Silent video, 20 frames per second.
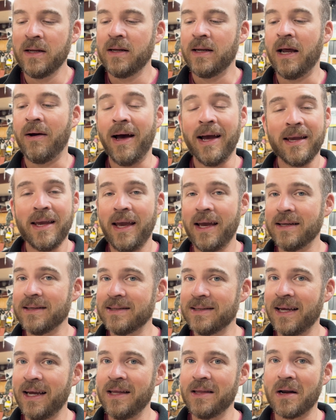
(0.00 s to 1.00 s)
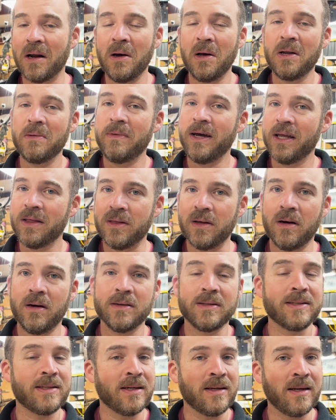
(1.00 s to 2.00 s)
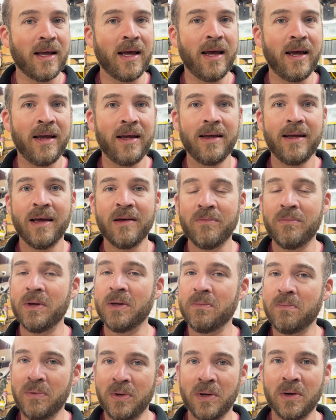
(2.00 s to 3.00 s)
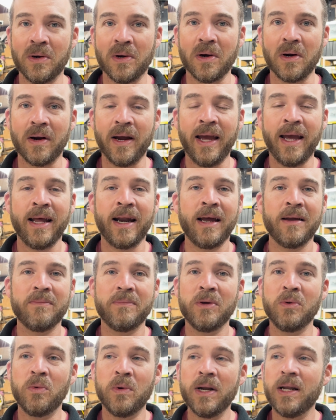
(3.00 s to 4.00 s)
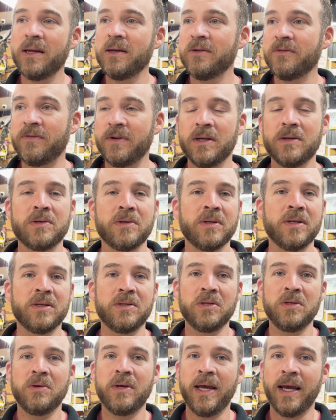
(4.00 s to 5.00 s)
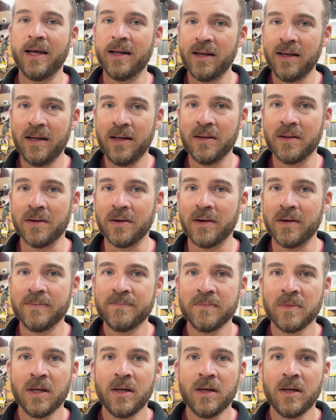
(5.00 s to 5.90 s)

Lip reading: Now, I can't say that all of my thoughts today have been pure, and I'd be willing to venture that you can't either.